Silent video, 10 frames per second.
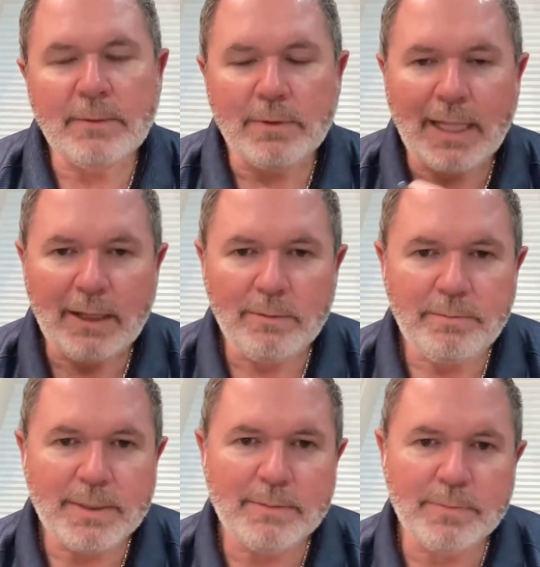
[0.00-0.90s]
that will
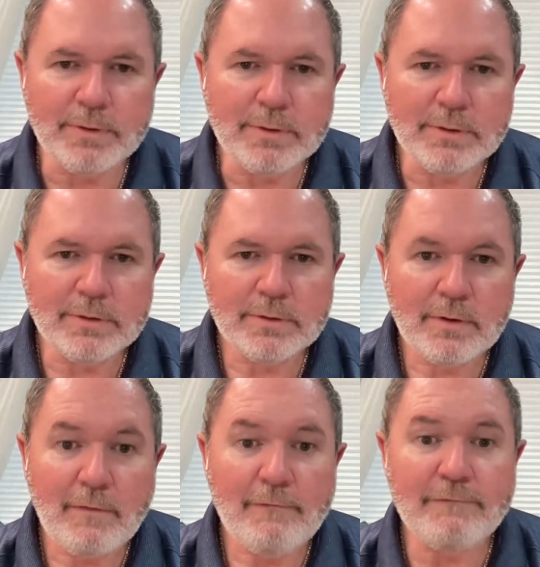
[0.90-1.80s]
help people
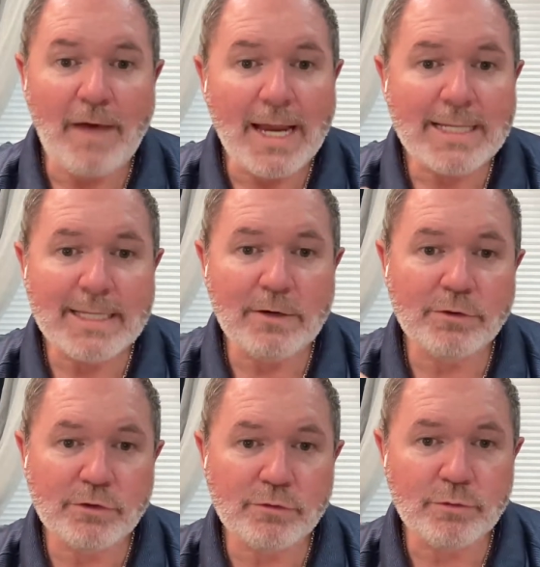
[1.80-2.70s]
find
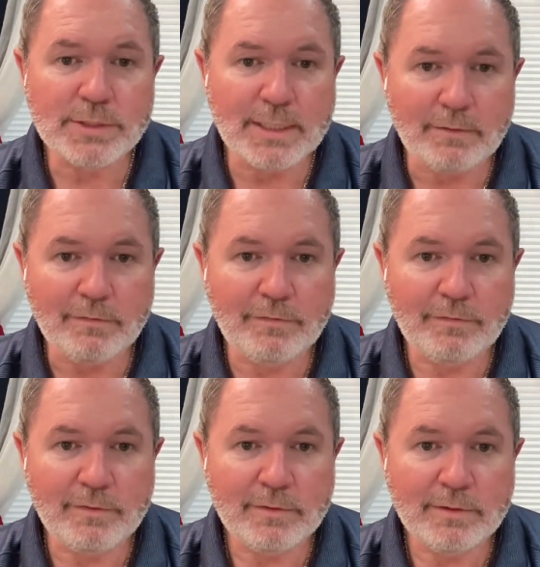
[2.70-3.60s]
their true self,
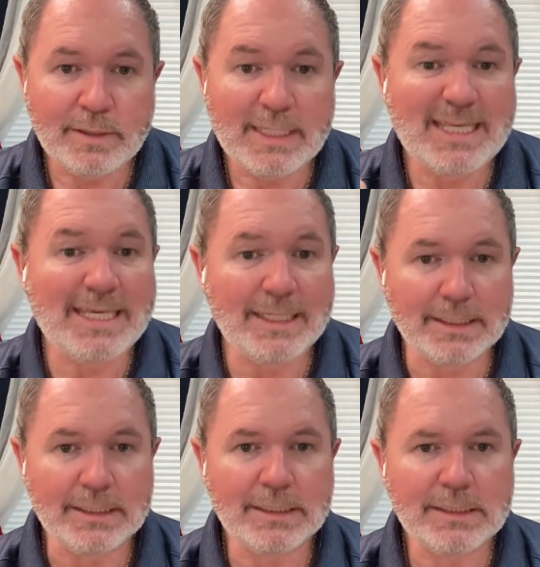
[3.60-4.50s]

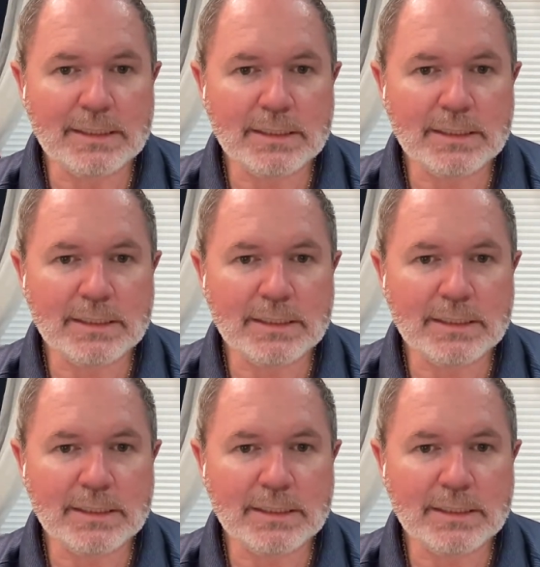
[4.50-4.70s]
heal,